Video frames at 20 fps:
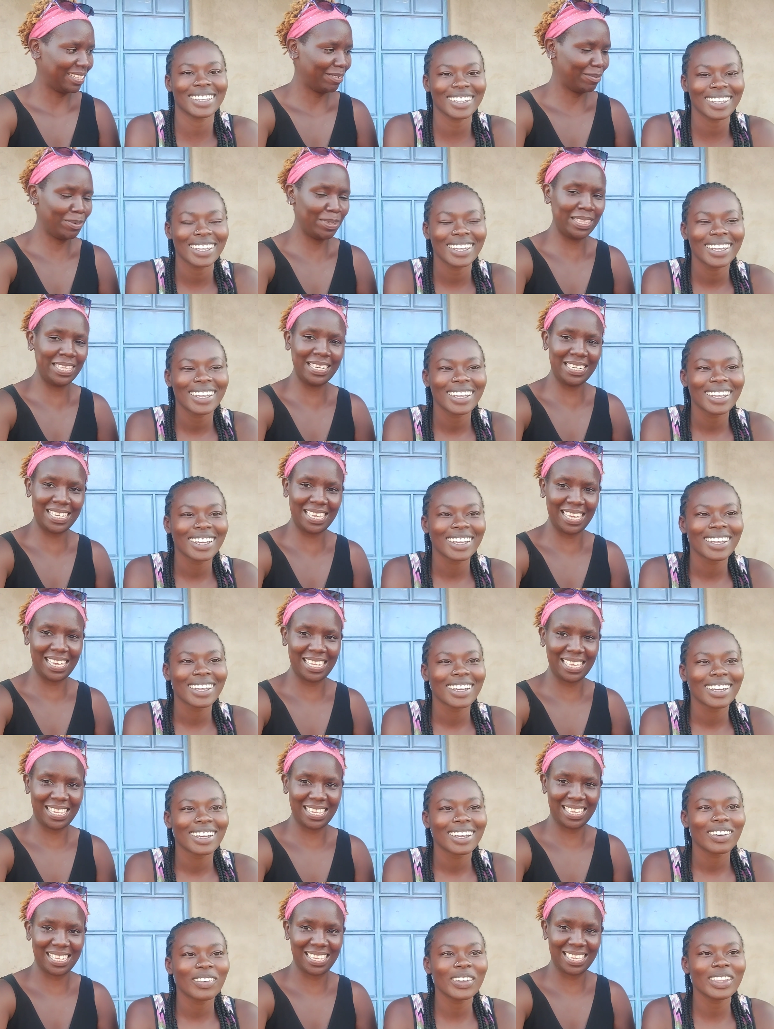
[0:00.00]
Speaker 1: Within
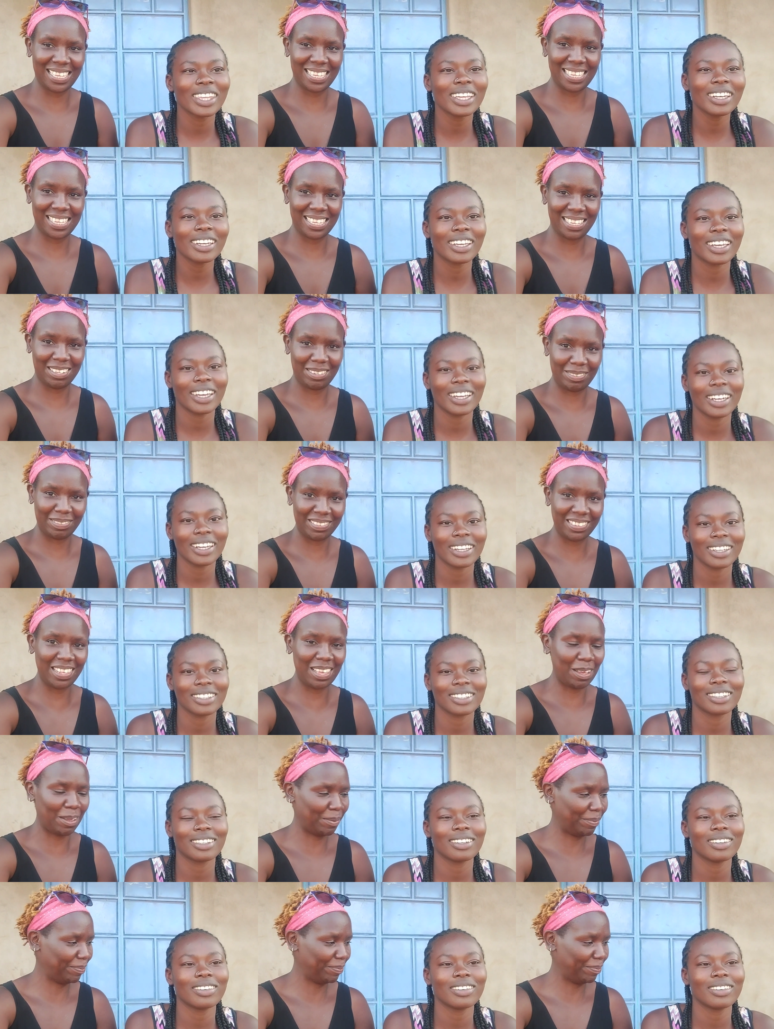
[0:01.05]
Kenya. Within Kenya. Yeah.